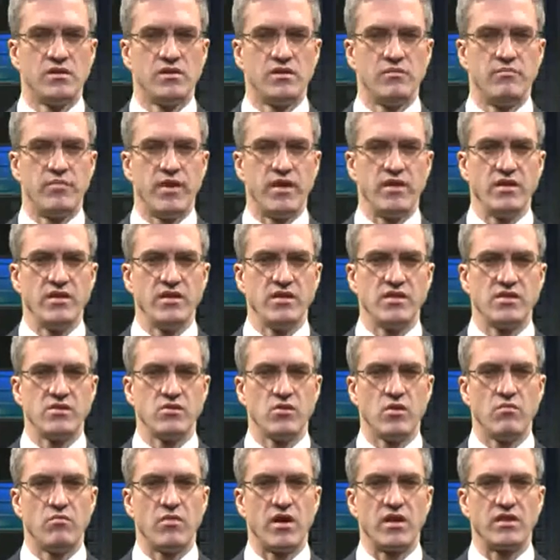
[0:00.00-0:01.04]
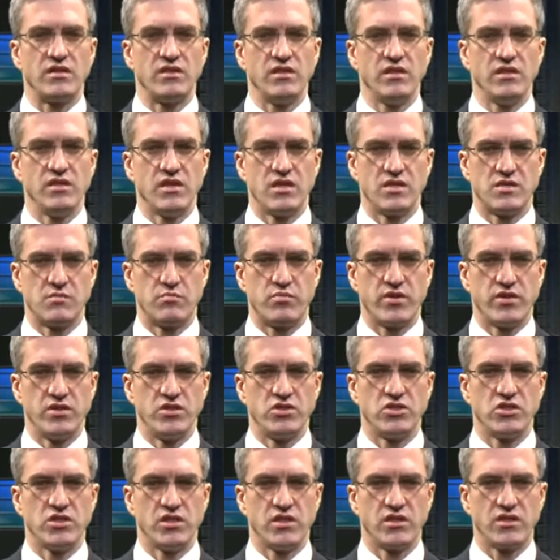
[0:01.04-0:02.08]
The Benicio Martinez
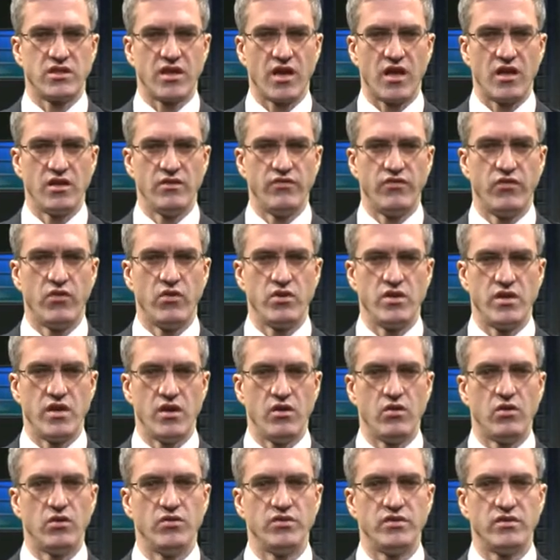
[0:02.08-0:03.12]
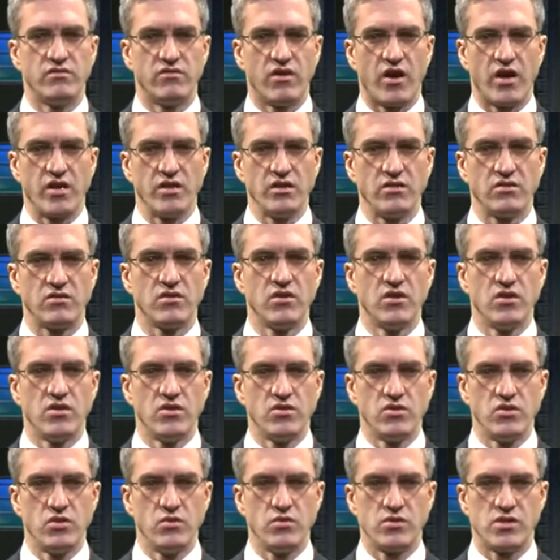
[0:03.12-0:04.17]
Bridge in California on the right
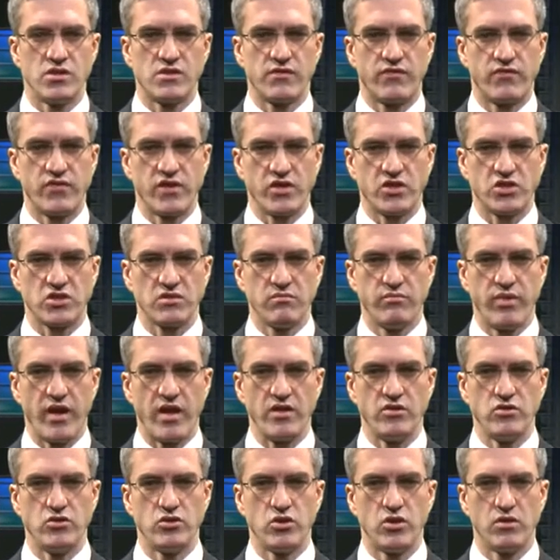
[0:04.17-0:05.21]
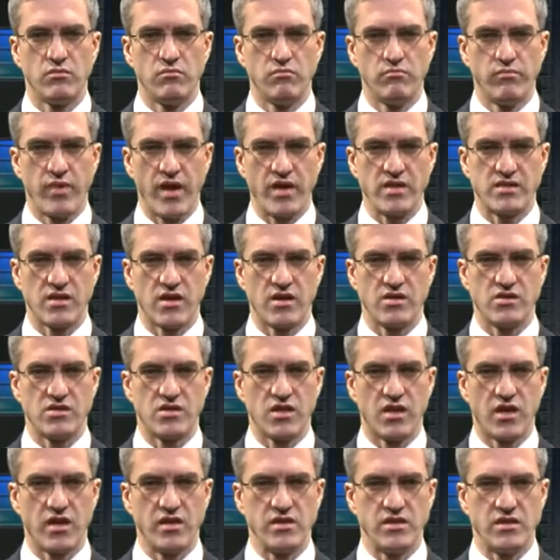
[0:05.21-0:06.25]
uses friction pendulum base
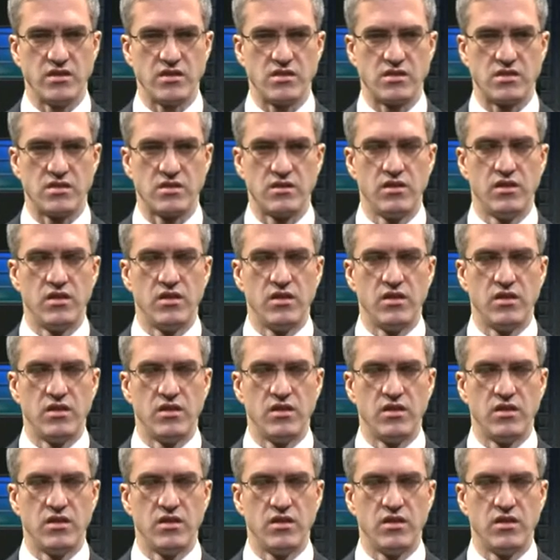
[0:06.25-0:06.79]
isolators.